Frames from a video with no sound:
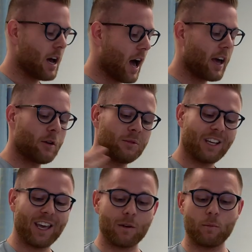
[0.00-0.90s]
Items
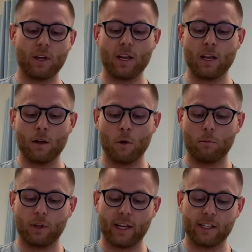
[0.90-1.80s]
can be
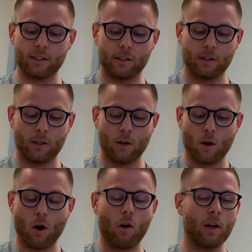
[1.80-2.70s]
placed
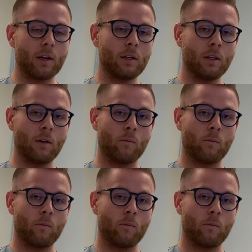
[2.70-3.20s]
on